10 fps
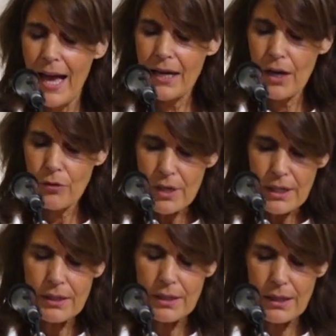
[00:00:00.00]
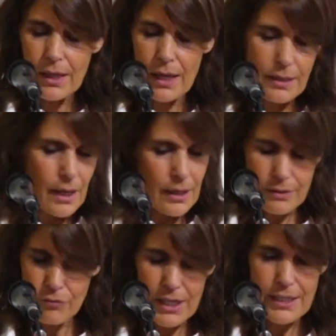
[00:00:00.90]
And I really think, and
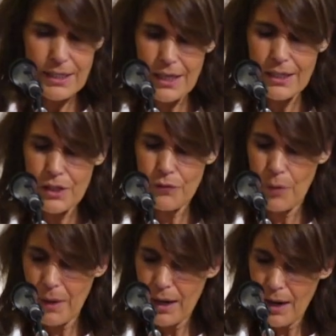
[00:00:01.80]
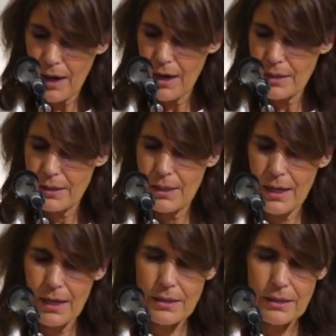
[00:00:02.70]
I really say this from my heart,
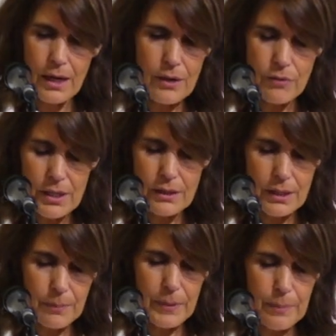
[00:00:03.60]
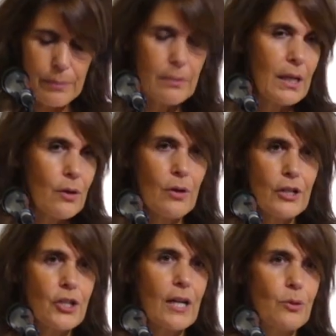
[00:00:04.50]
that I really think people in
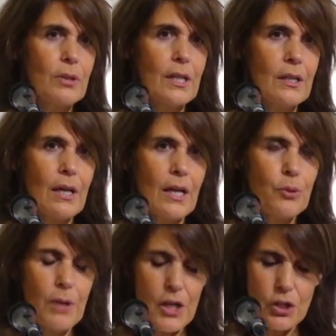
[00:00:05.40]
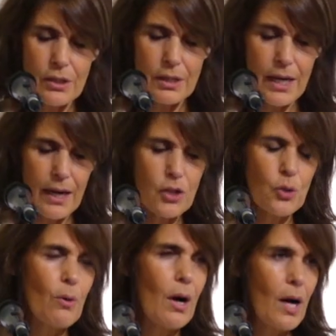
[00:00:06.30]
early childhood education and care
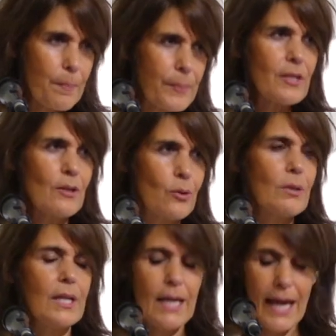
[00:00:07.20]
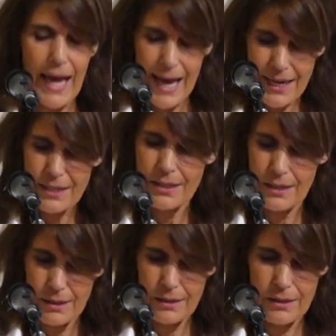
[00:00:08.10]
do absolutely
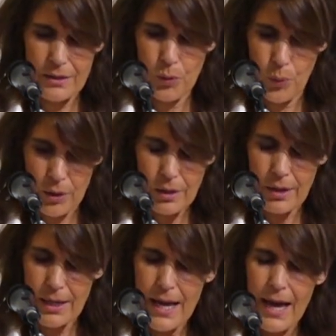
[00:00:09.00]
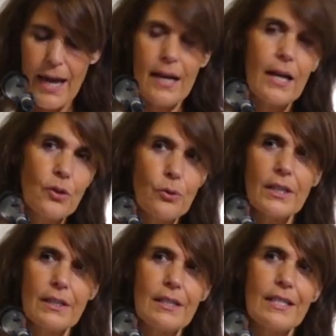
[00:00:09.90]
excellent work. And I know
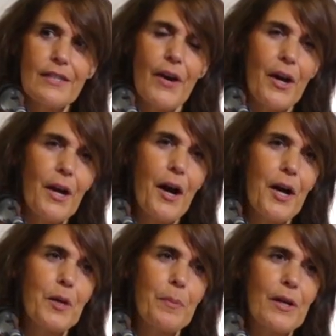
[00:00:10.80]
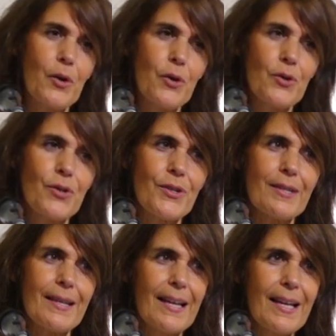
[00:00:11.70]
that it is very hard
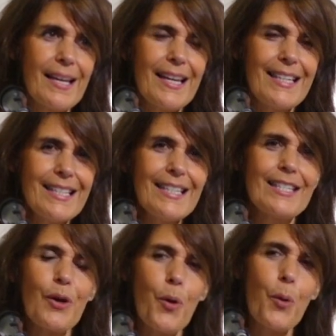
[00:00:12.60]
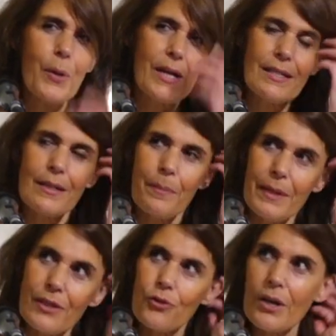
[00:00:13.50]
because it is always a
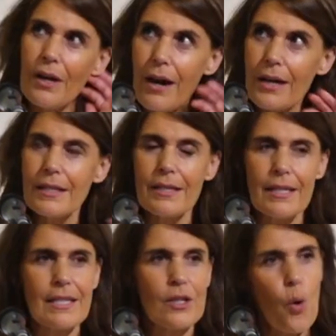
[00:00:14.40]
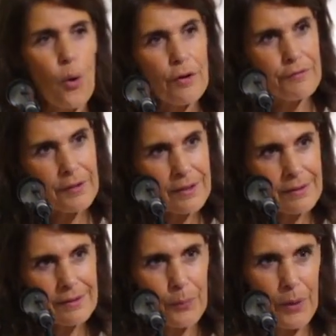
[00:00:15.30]
bit regarded as an
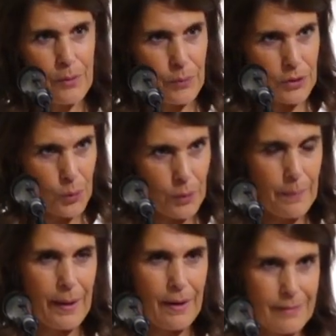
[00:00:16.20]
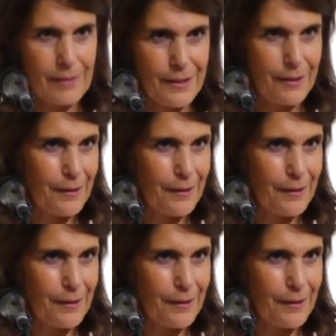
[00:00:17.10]
orphan when we talk about